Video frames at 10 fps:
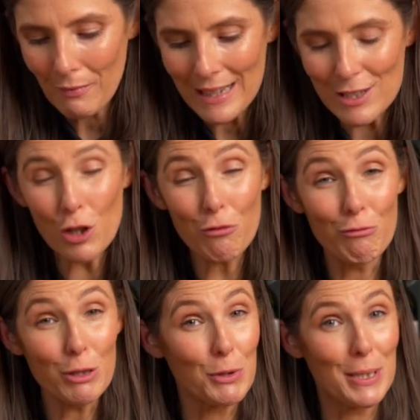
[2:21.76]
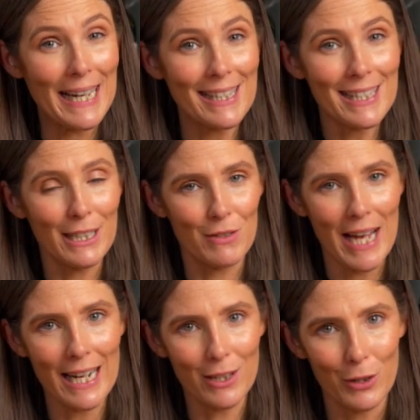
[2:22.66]
It's got a real density of
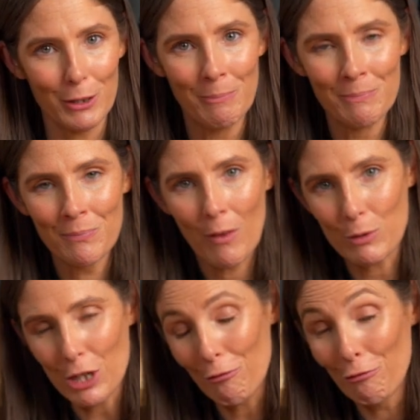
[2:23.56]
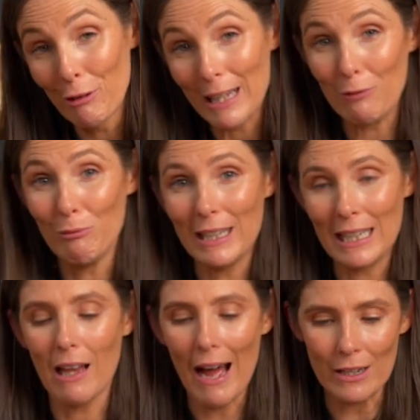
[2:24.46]
tannin though, which I really, really
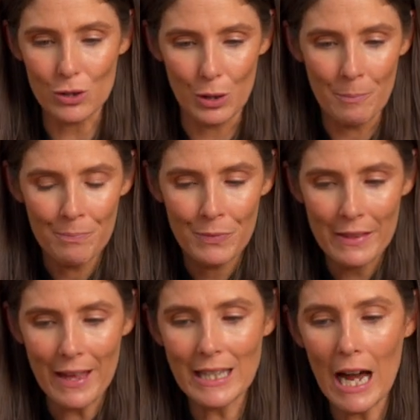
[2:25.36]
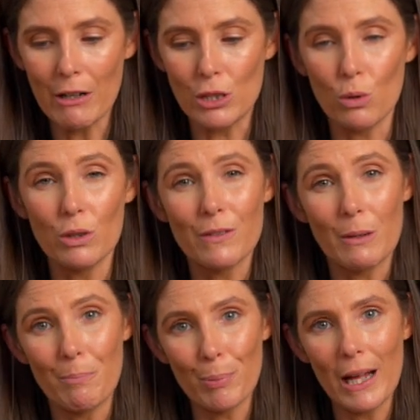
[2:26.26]
like. So that carries all of the
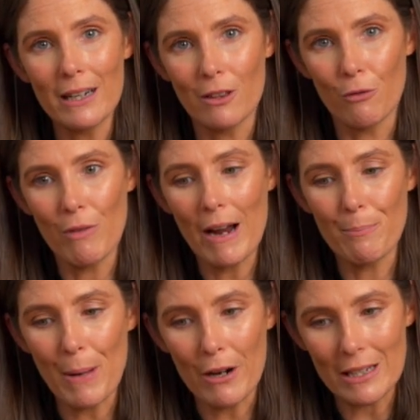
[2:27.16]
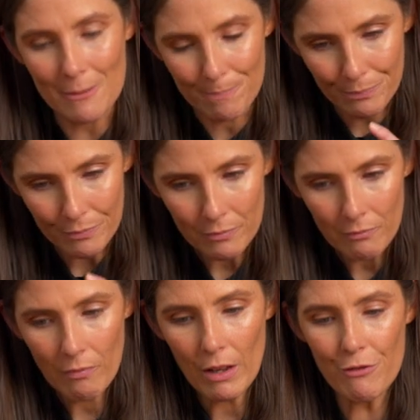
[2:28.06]
blood and the red berries
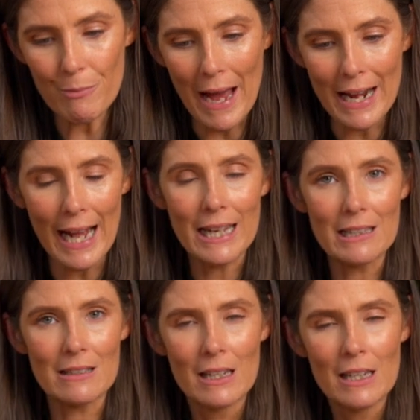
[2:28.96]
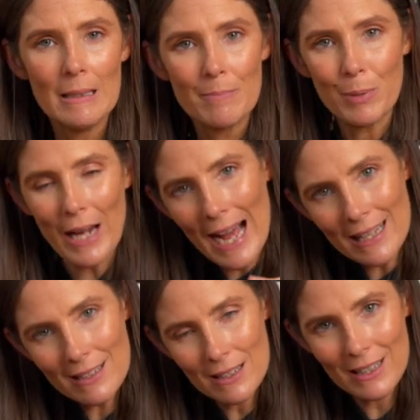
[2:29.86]
from the 8 Acres, but it
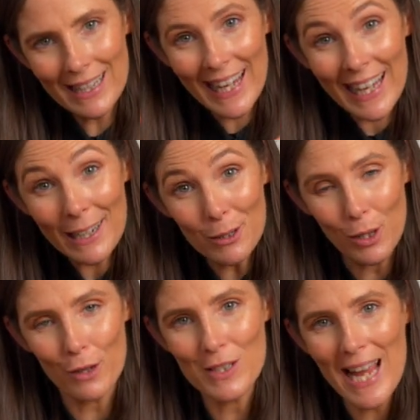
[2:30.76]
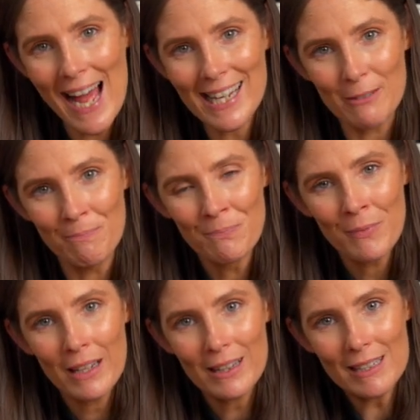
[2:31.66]
has a keel of tannin
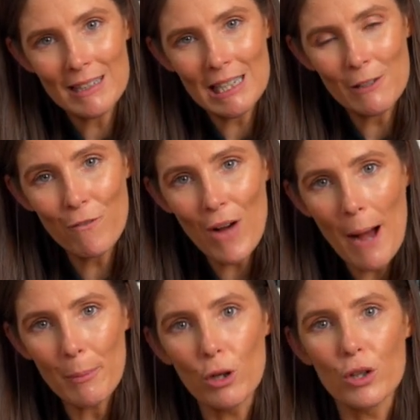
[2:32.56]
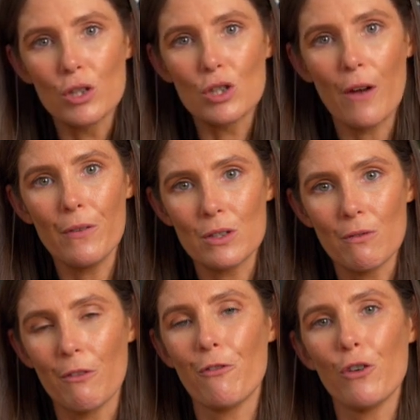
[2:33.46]
that sits far below the surface
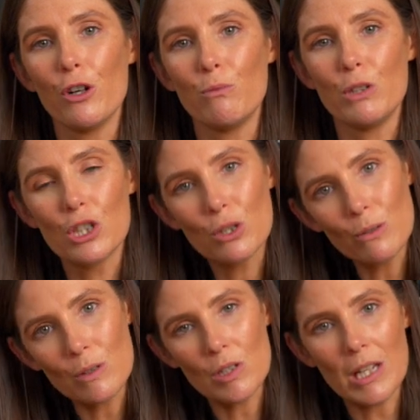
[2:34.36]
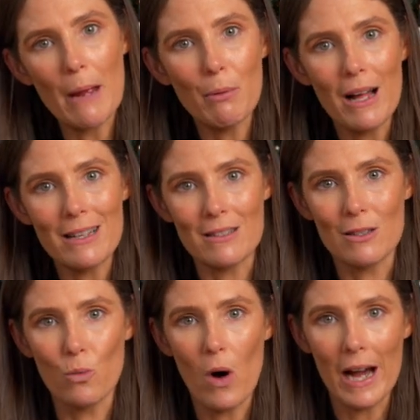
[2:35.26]
of the fruit, which sort of stabilizes
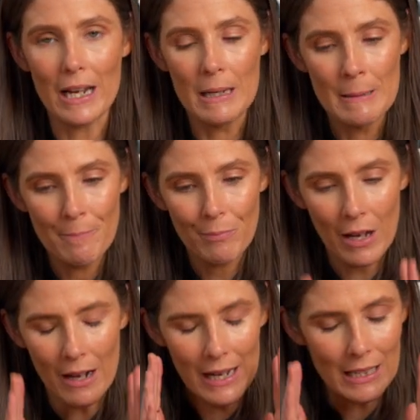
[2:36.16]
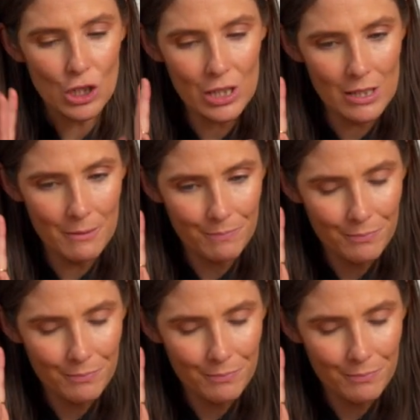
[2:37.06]
the wine. It just,